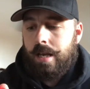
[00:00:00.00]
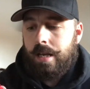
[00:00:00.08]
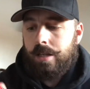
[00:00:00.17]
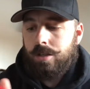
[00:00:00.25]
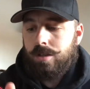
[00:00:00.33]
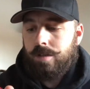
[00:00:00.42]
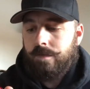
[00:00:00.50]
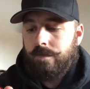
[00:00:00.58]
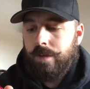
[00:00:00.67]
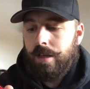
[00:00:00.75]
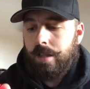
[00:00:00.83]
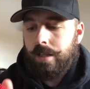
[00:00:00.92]
And just
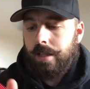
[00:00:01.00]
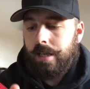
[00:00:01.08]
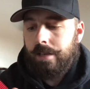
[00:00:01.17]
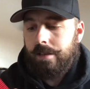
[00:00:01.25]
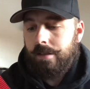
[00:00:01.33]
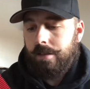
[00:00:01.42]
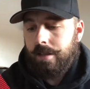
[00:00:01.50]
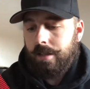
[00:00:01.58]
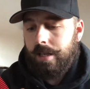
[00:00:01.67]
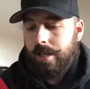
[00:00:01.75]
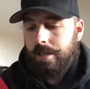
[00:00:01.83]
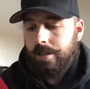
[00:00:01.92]
feeling that, like
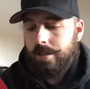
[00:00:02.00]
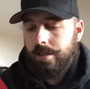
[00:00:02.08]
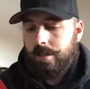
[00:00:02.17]
that,